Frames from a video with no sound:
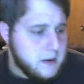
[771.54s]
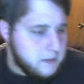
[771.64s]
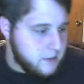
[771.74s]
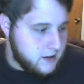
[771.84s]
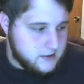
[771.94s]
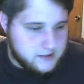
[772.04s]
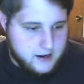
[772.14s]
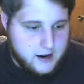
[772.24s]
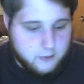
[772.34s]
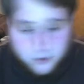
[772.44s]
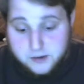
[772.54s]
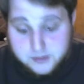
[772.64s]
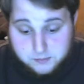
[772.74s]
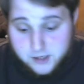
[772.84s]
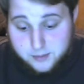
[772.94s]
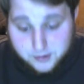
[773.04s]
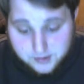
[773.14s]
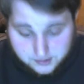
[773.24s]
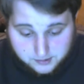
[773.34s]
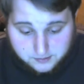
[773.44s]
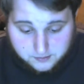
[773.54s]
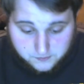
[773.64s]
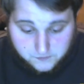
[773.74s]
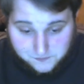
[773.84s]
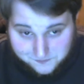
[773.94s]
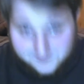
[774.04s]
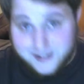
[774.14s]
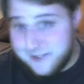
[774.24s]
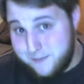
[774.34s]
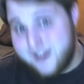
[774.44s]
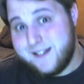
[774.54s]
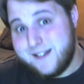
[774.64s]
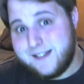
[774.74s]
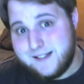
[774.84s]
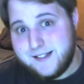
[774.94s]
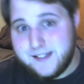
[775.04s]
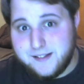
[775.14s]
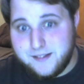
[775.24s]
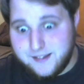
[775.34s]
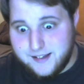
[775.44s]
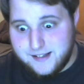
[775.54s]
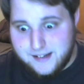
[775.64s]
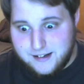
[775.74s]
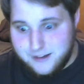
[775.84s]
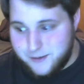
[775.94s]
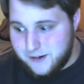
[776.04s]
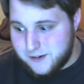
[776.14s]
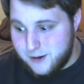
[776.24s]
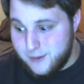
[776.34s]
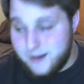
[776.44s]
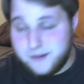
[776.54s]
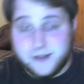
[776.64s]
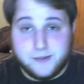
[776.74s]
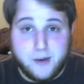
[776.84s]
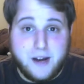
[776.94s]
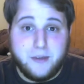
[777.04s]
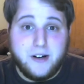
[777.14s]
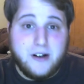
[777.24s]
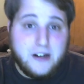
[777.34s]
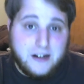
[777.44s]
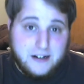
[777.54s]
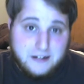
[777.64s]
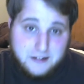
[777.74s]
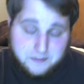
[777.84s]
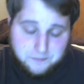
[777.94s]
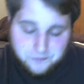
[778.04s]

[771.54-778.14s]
Because I want to be able to express the things I like about a show without just rambling on like an idiot.